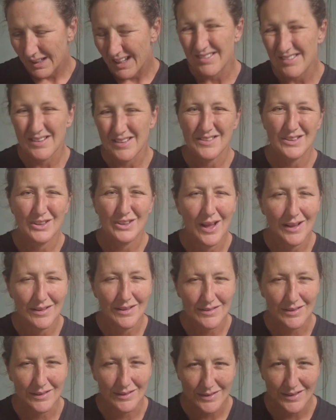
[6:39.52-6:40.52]
it's a
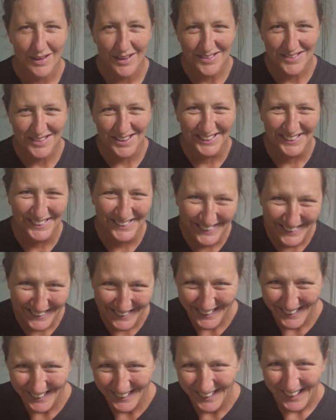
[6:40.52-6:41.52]
slight success
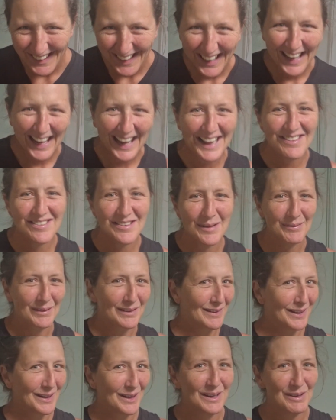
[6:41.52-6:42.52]
and
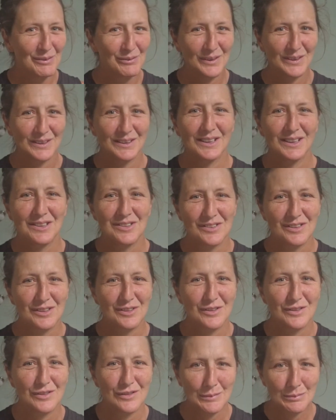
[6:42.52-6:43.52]
something that I will
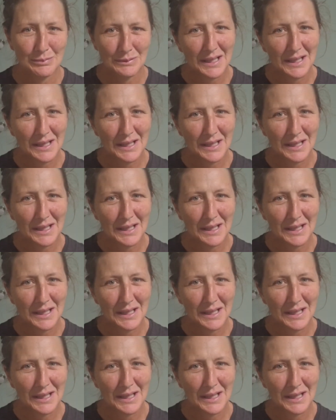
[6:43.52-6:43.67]
continue to